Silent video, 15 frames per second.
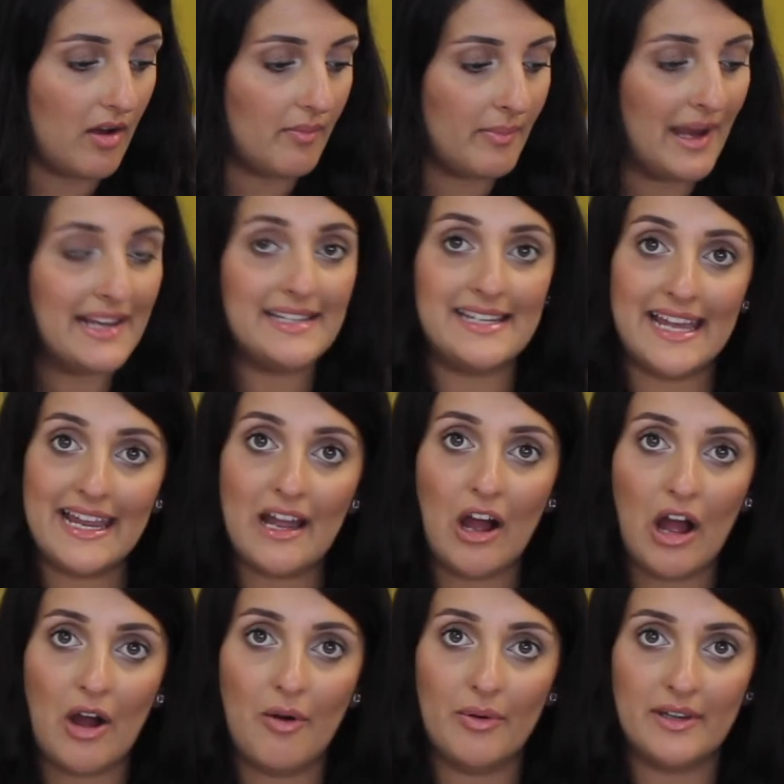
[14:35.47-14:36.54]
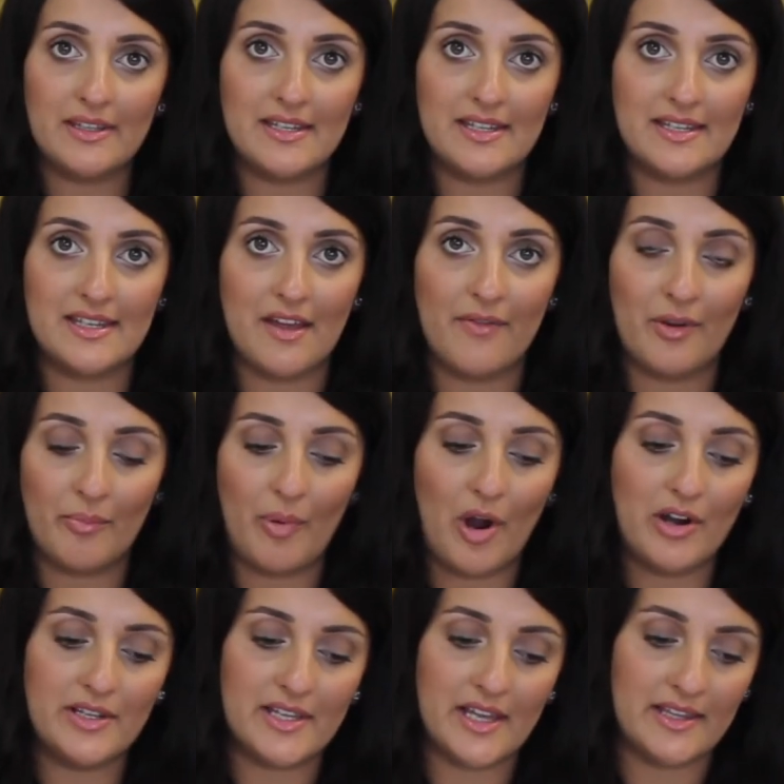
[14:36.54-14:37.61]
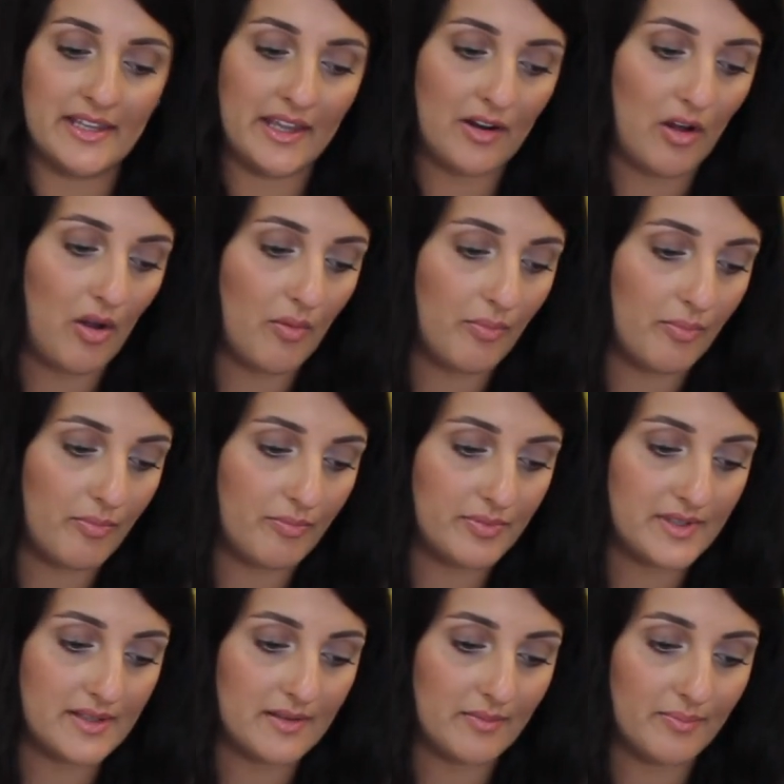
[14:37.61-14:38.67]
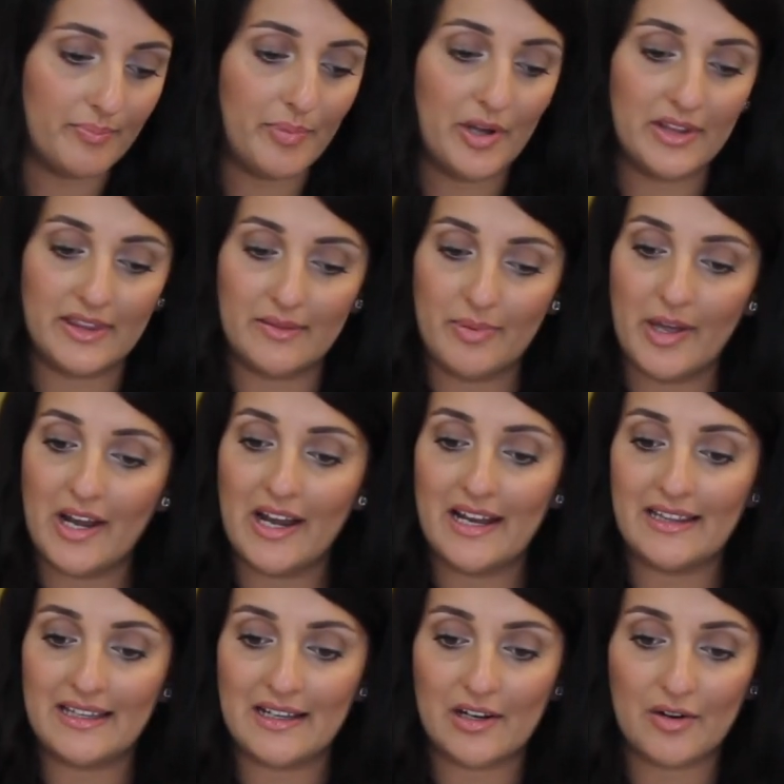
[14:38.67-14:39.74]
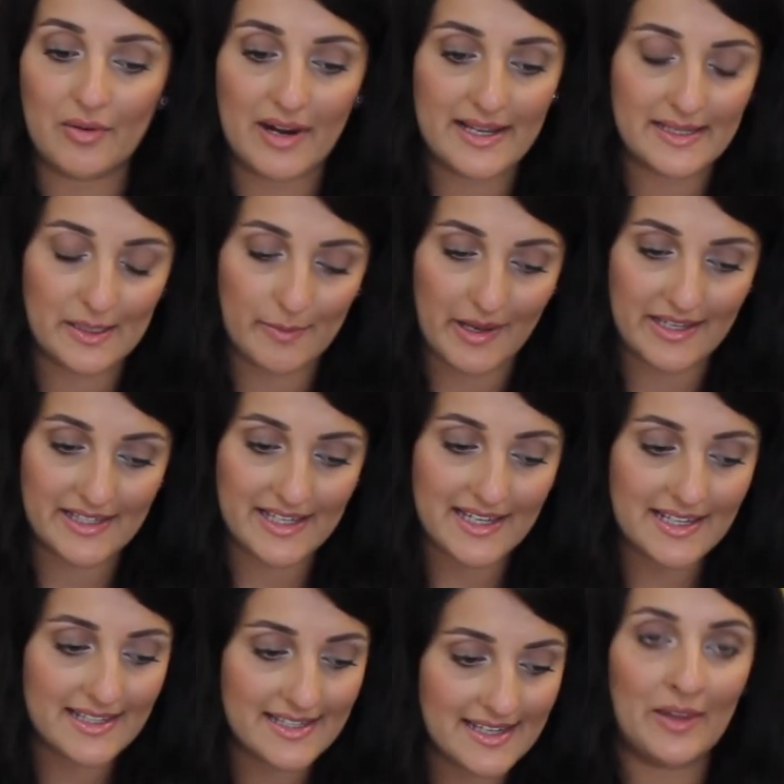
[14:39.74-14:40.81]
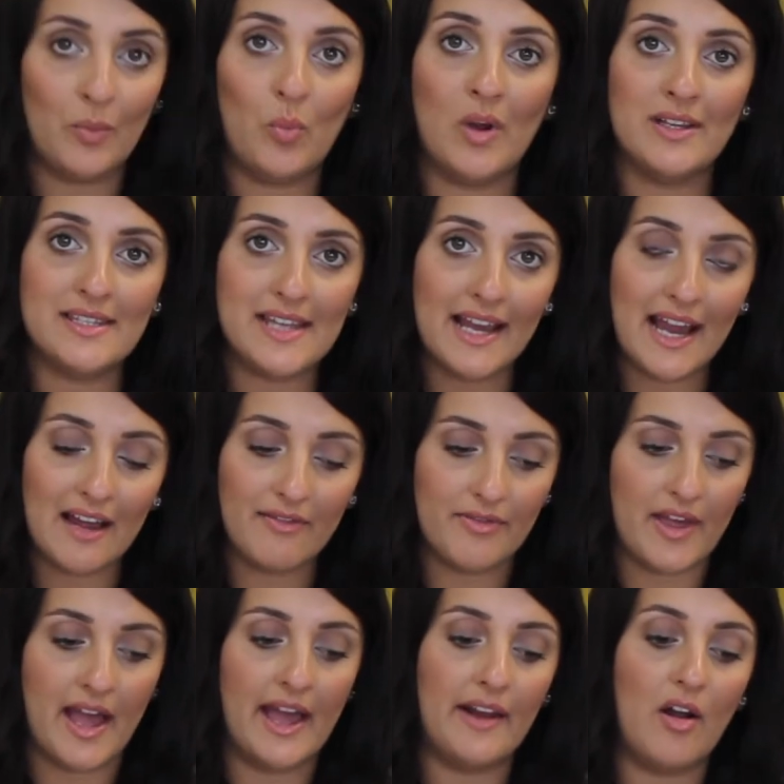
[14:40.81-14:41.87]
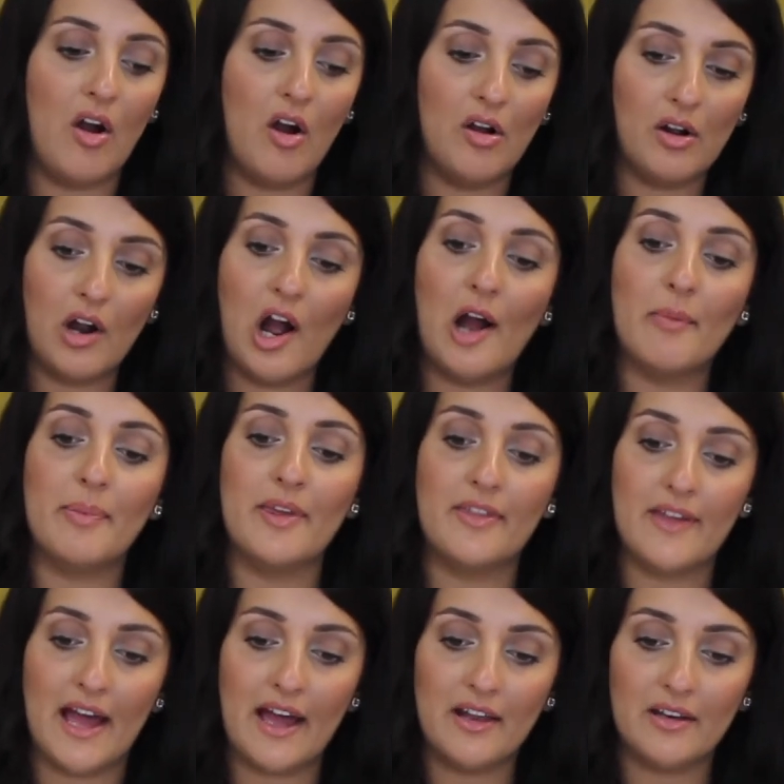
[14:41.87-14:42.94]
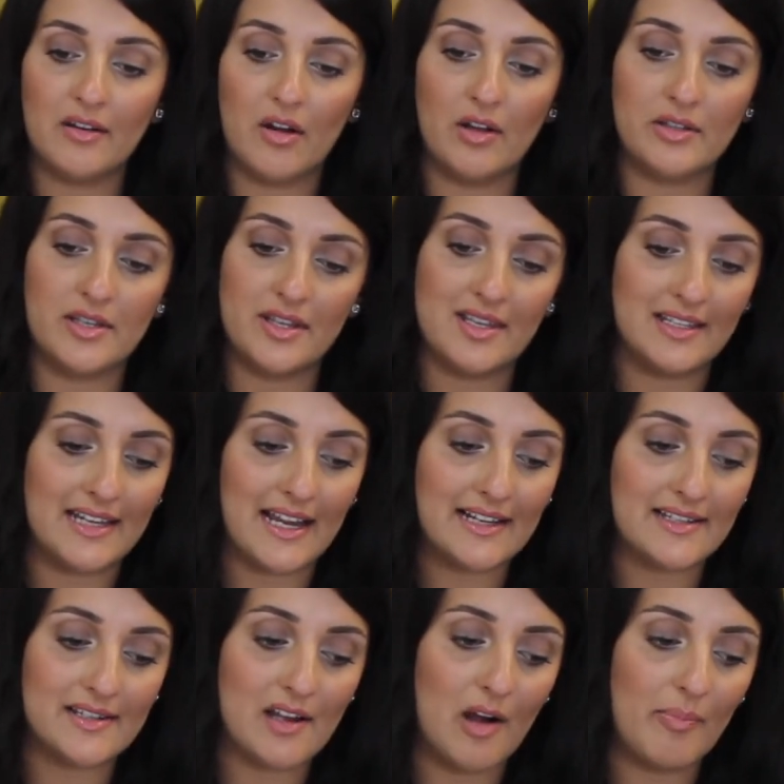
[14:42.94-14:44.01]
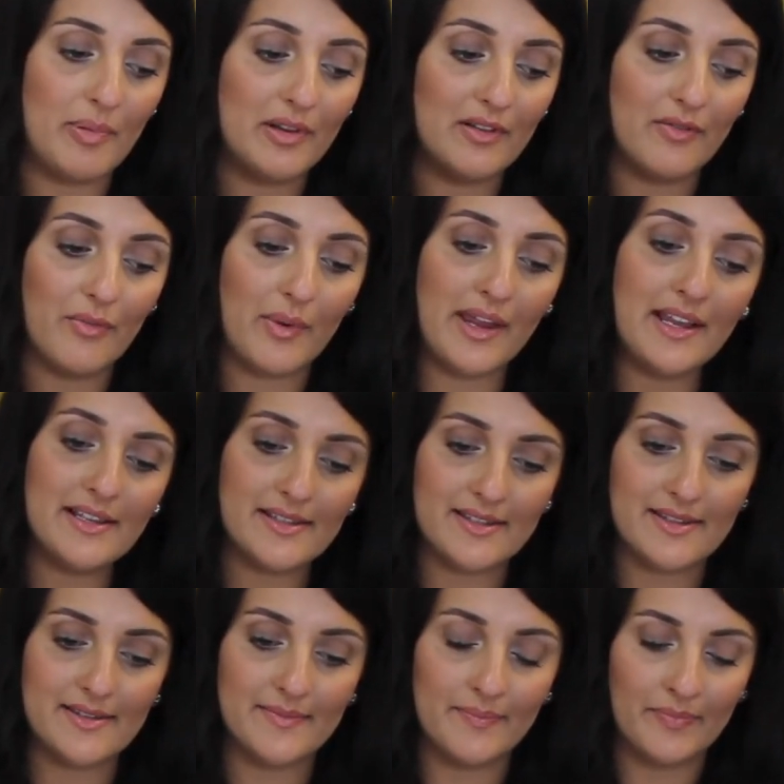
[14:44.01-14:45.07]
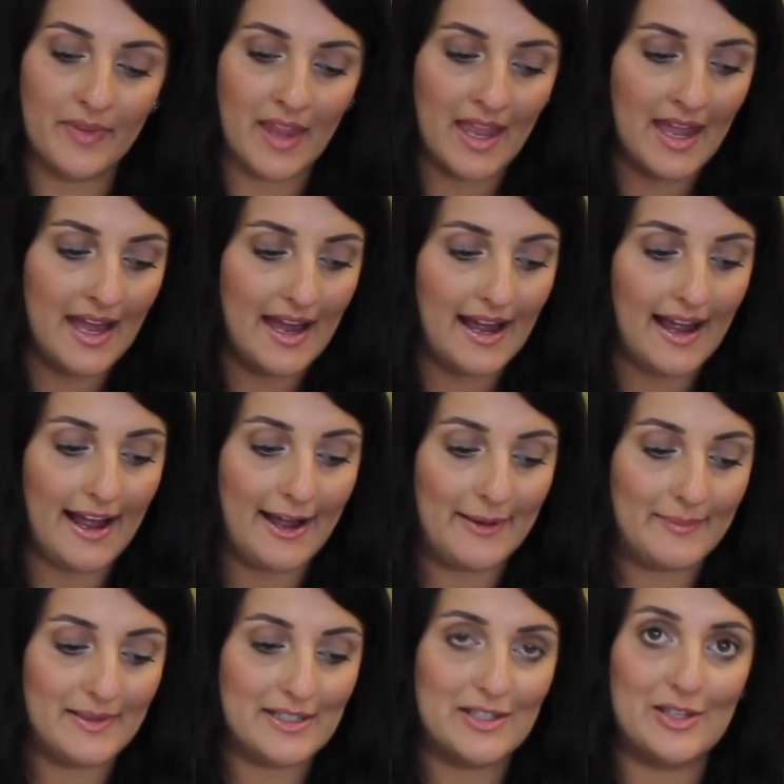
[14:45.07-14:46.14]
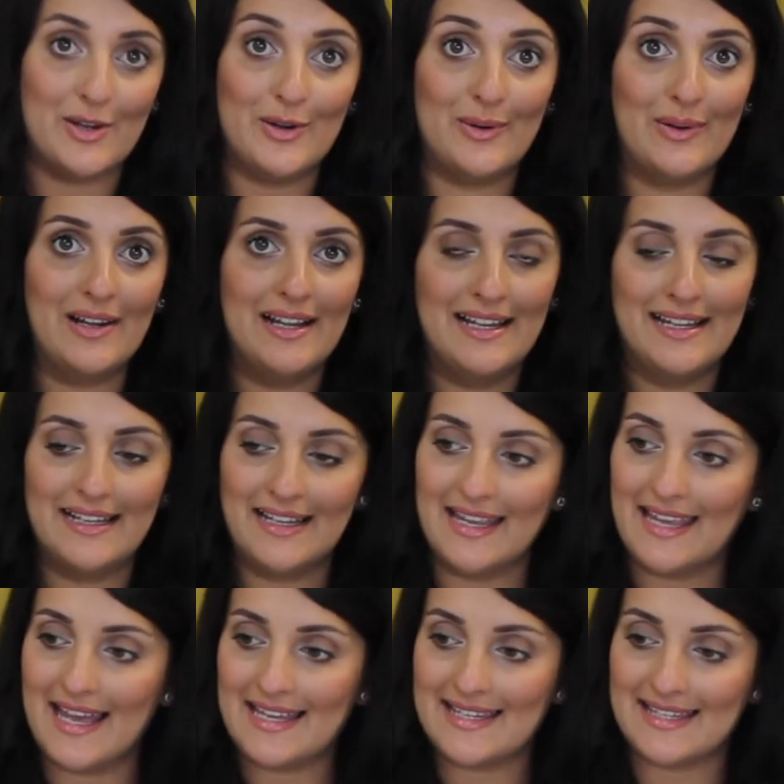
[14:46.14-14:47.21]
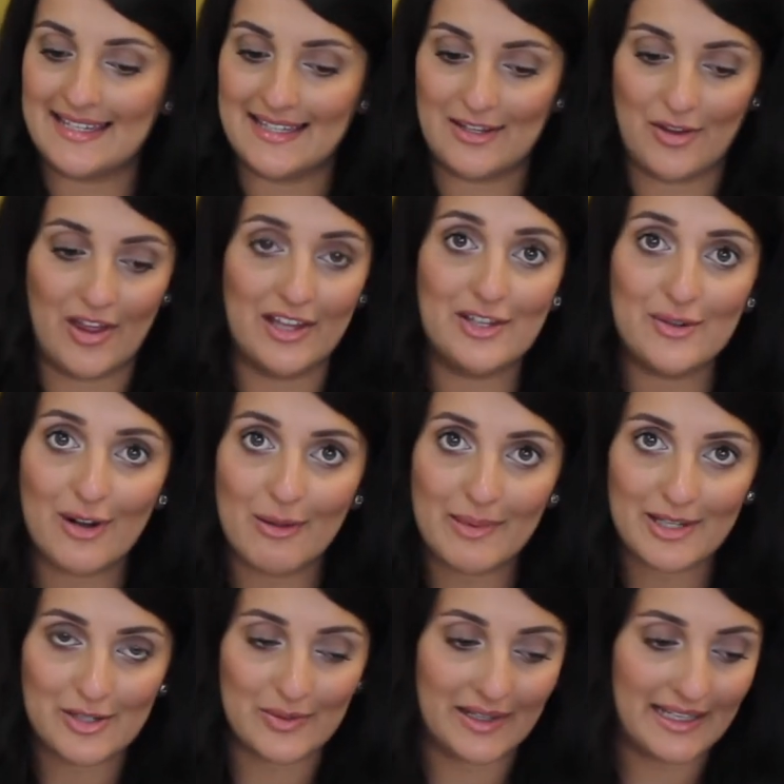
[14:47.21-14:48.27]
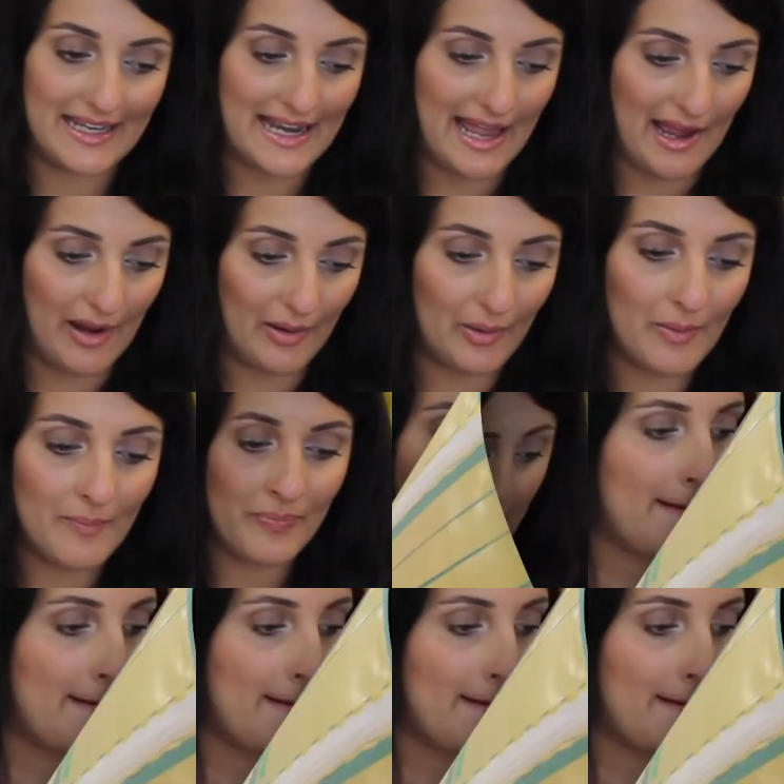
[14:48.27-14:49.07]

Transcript: my day out into 7 parts, and then I'll put it in the gray spaces. And then once I have that, I'll copy that onto the next couple of weeks. And so yes, so that's what I'll be doing now.